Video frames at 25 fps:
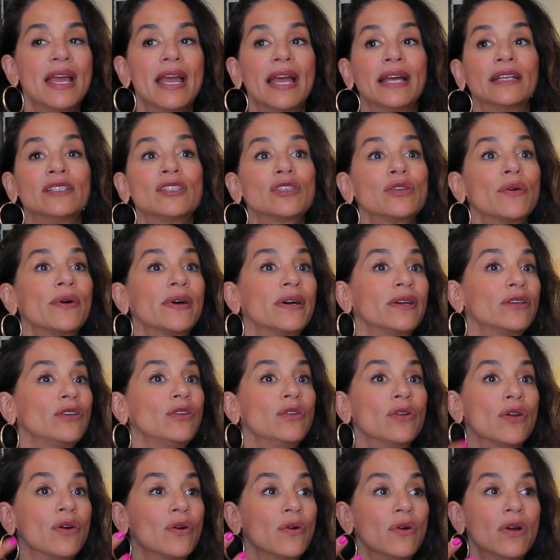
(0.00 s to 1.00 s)
And
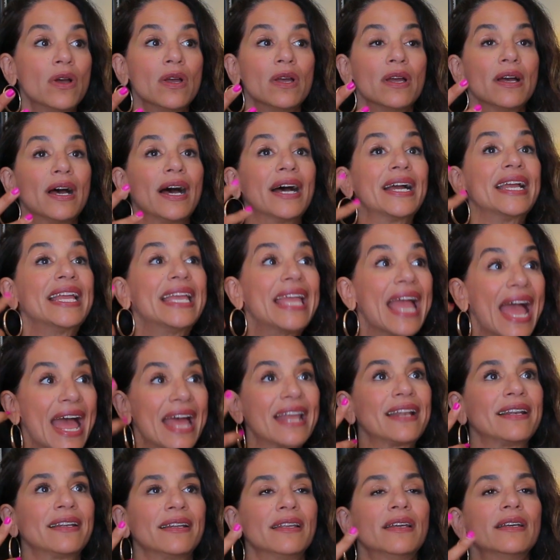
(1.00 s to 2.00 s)
so,
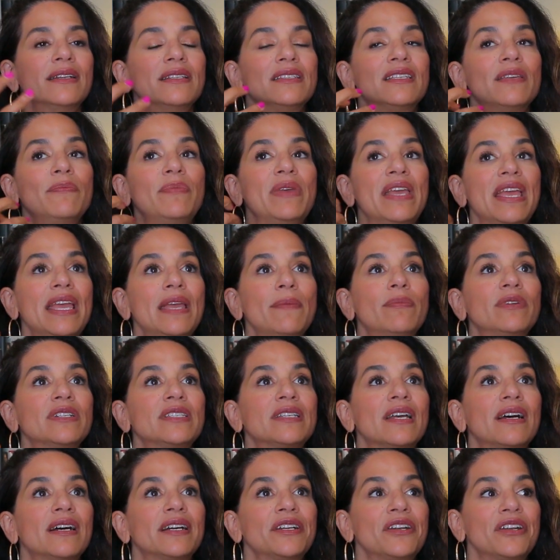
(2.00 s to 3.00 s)
again, to be able
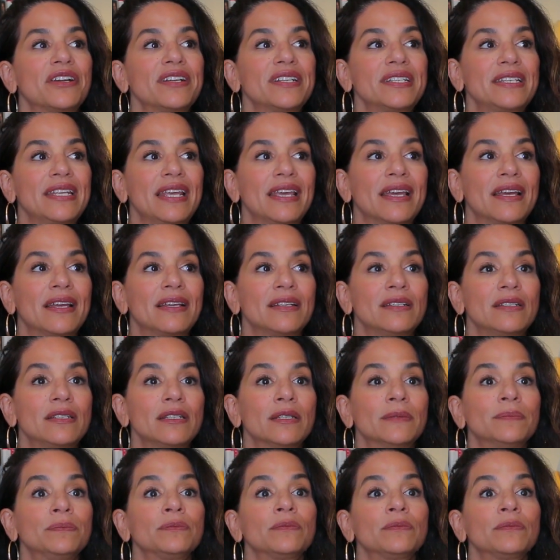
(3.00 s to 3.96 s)
to understand